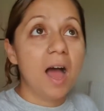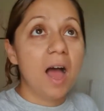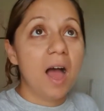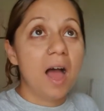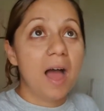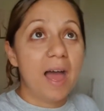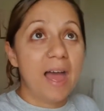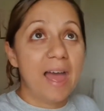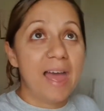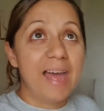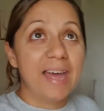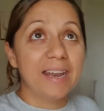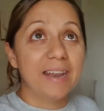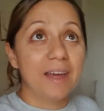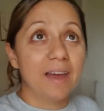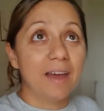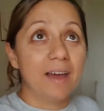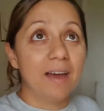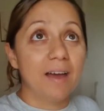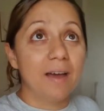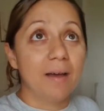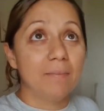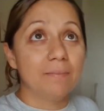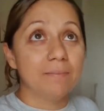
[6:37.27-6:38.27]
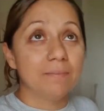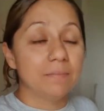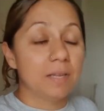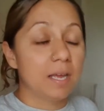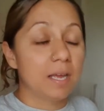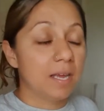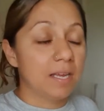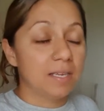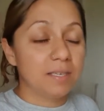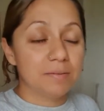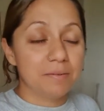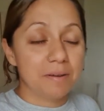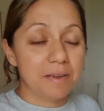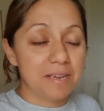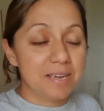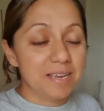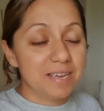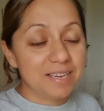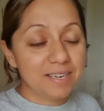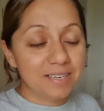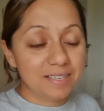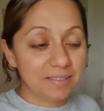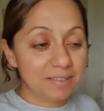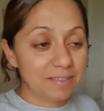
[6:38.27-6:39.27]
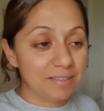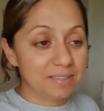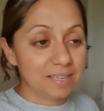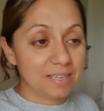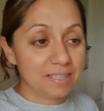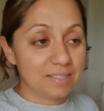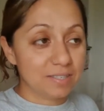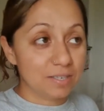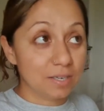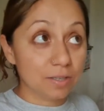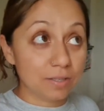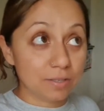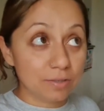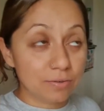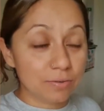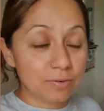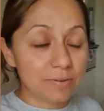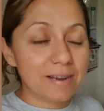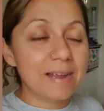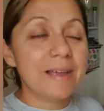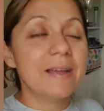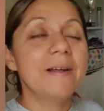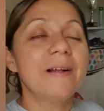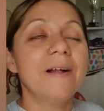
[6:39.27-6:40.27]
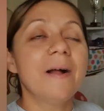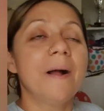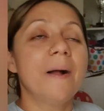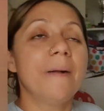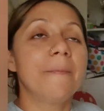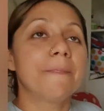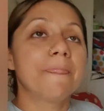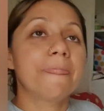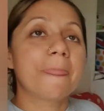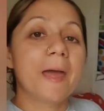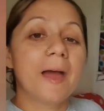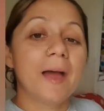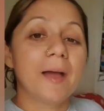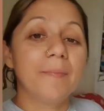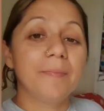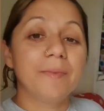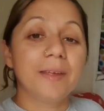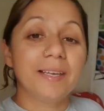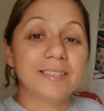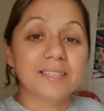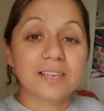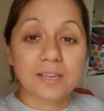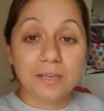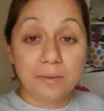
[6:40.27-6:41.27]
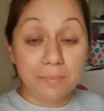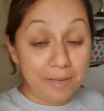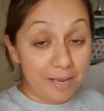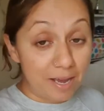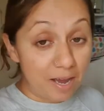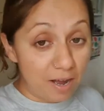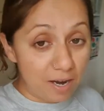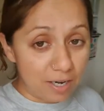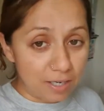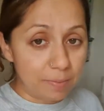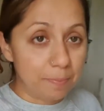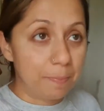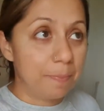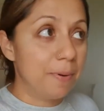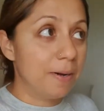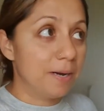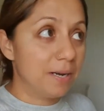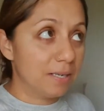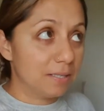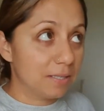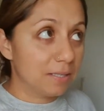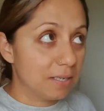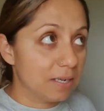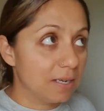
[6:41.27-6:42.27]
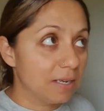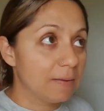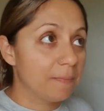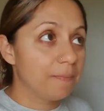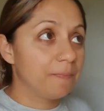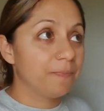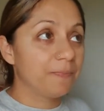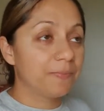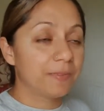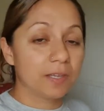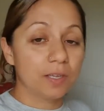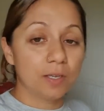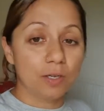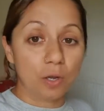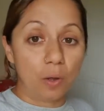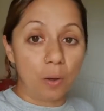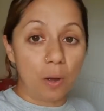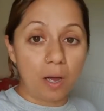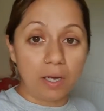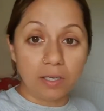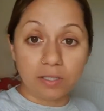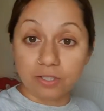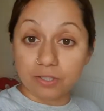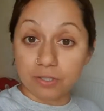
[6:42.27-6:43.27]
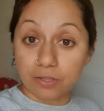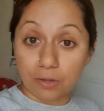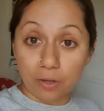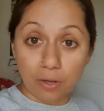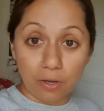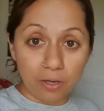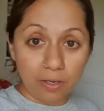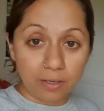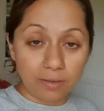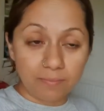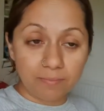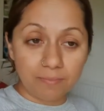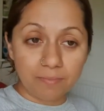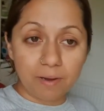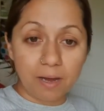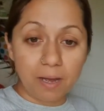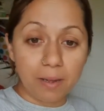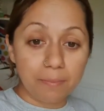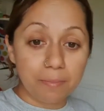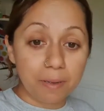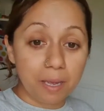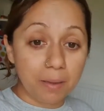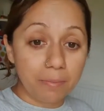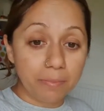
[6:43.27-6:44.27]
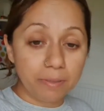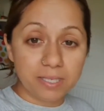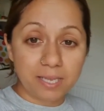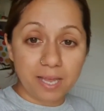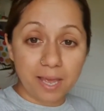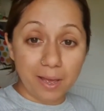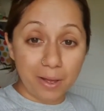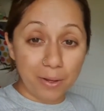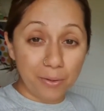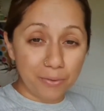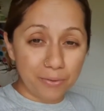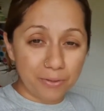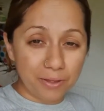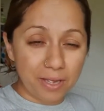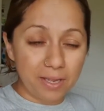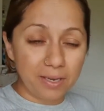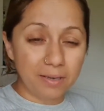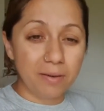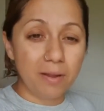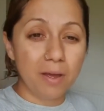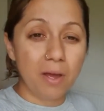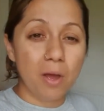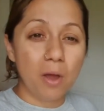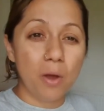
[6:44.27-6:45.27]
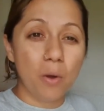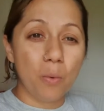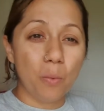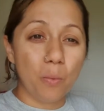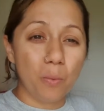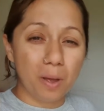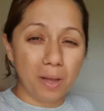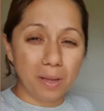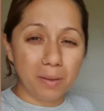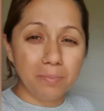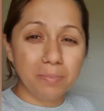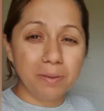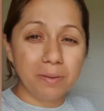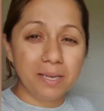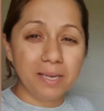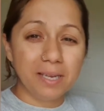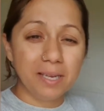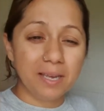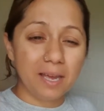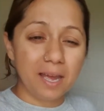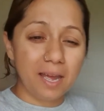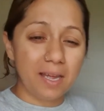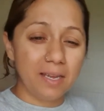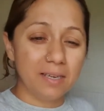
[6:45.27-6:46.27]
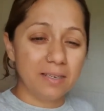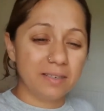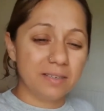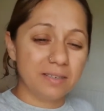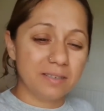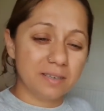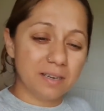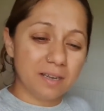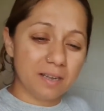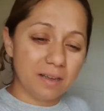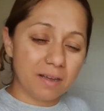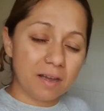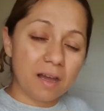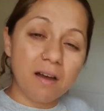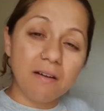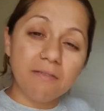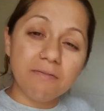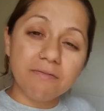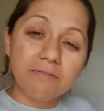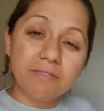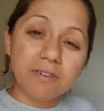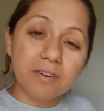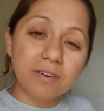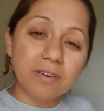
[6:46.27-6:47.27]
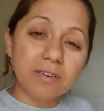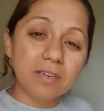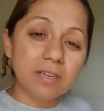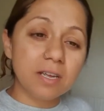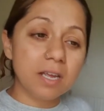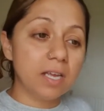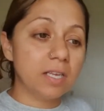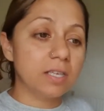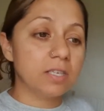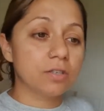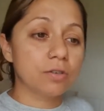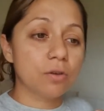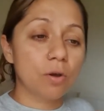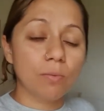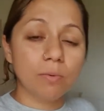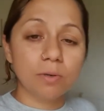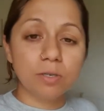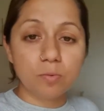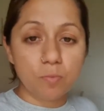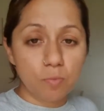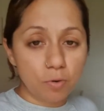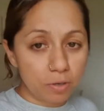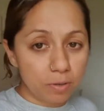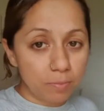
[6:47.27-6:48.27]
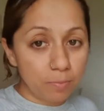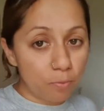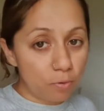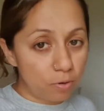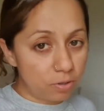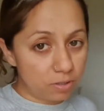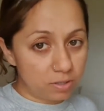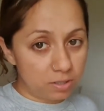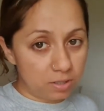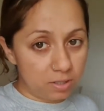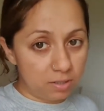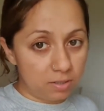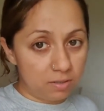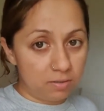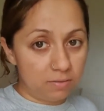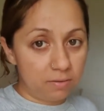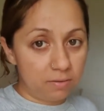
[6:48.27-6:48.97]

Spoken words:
and anyway, that's another story. It's going to be hard, but you know, I just thought my baby's health and well-being and comfort is so much more important